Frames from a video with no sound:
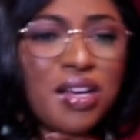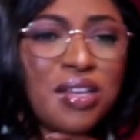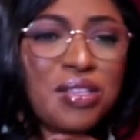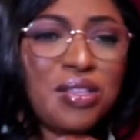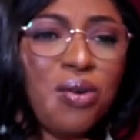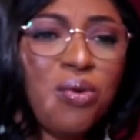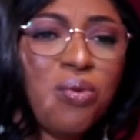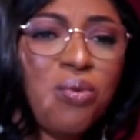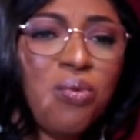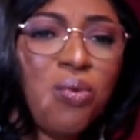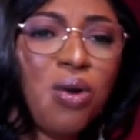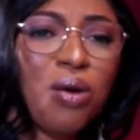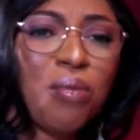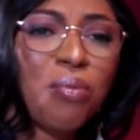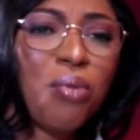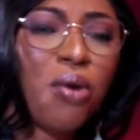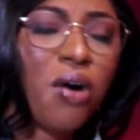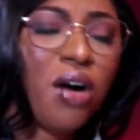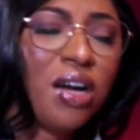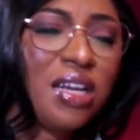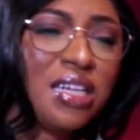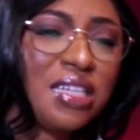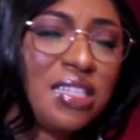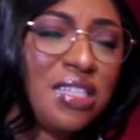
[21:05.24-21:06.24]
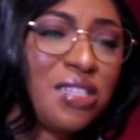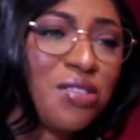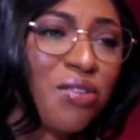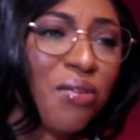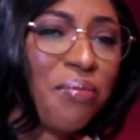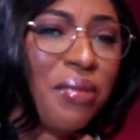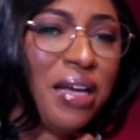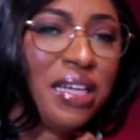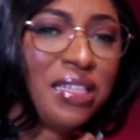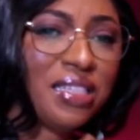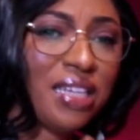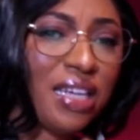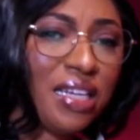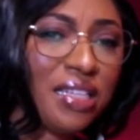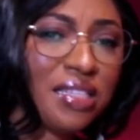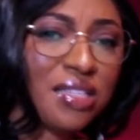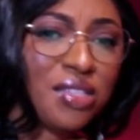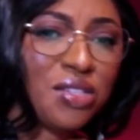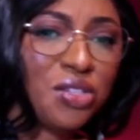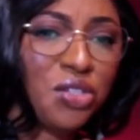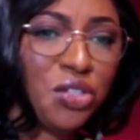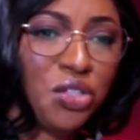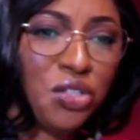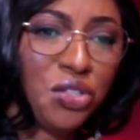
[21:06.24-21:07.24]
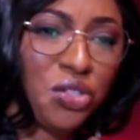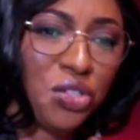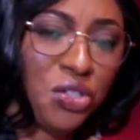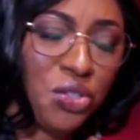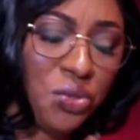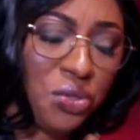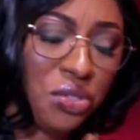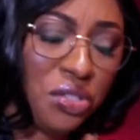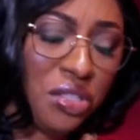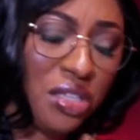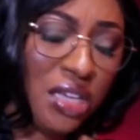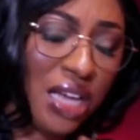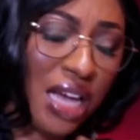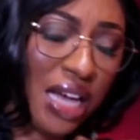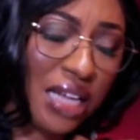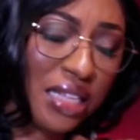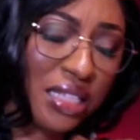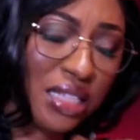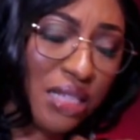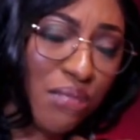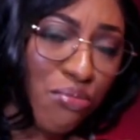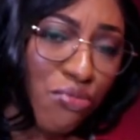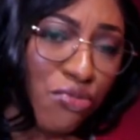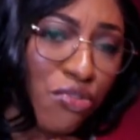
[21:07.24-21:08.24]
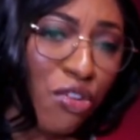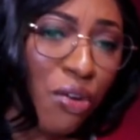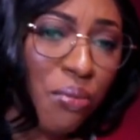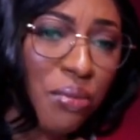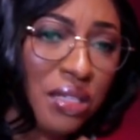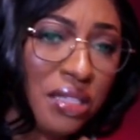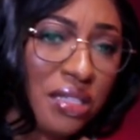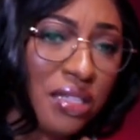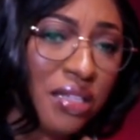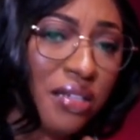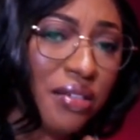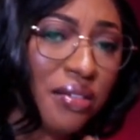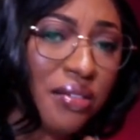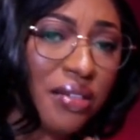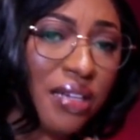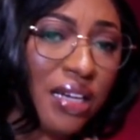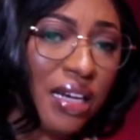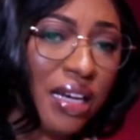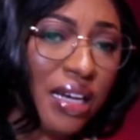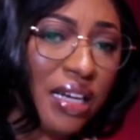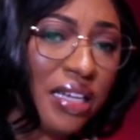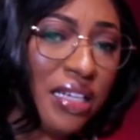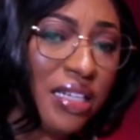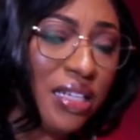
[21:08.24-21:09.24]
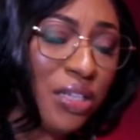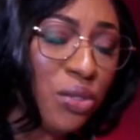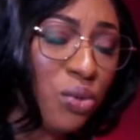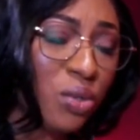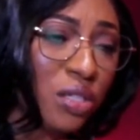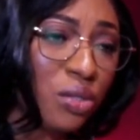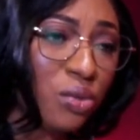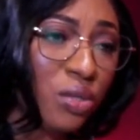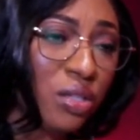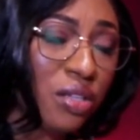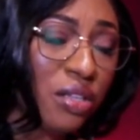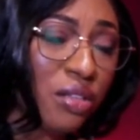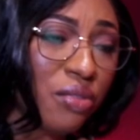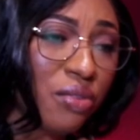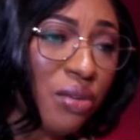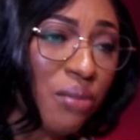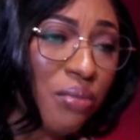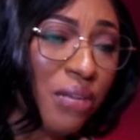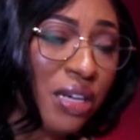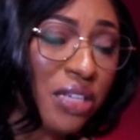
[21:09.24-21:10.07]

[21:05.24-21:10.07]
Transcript: So what policies or measures do you see as promising in the 2023